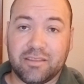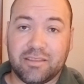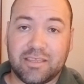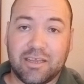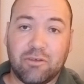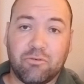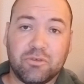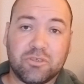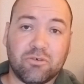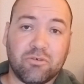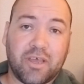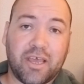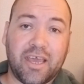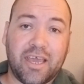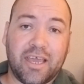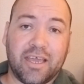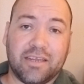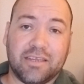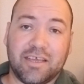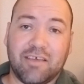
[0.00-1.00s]
that it was
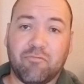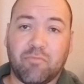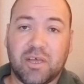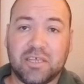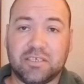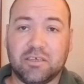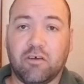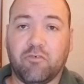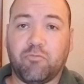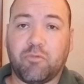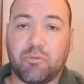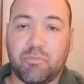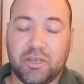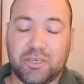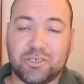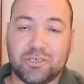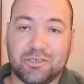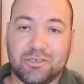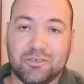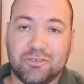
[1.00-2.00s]
okay to give myself
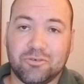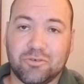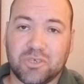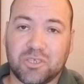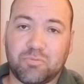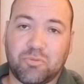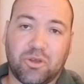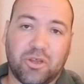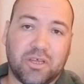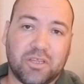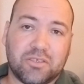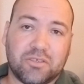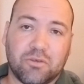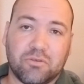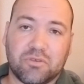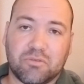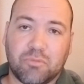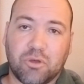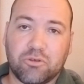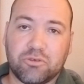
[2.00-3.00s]
permission to experience those
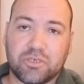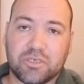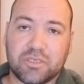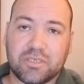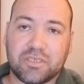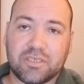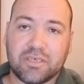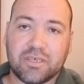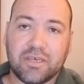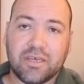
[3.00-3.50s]
emotions.